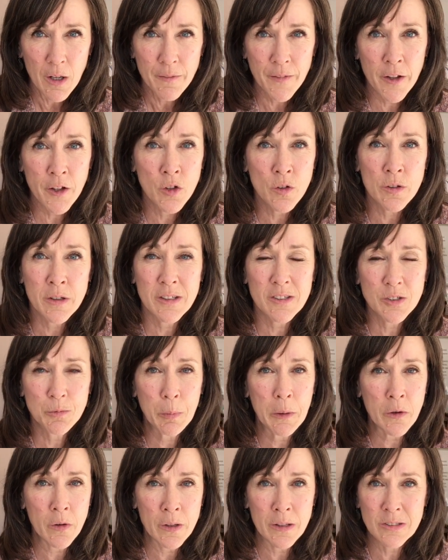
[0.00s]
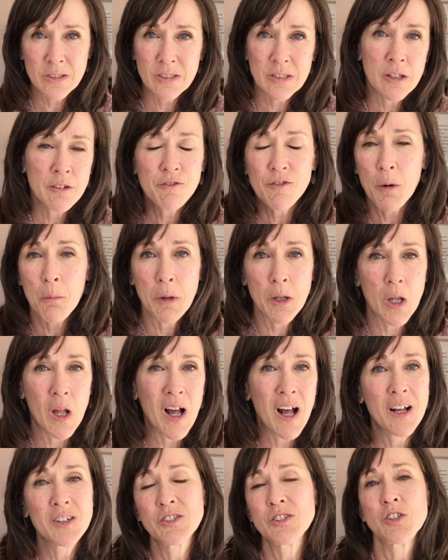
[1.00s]
that you're experiencing from a
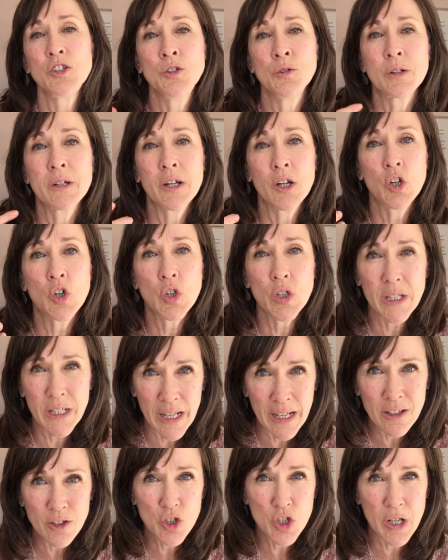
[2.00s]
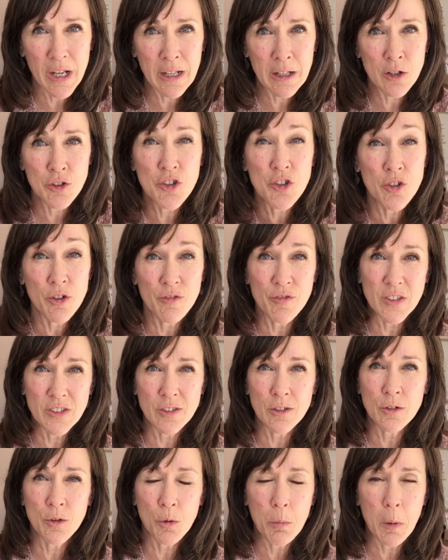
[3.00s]
loss, you can create change in your
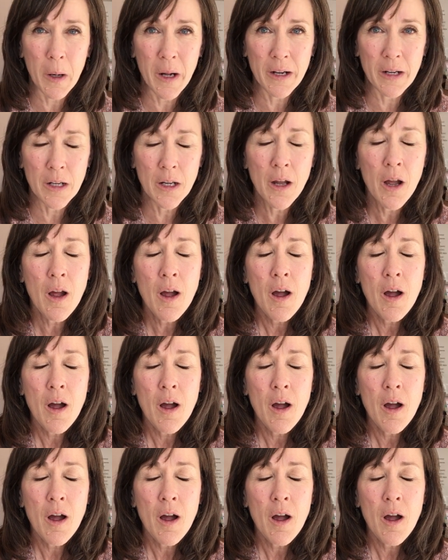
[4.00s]
physical body?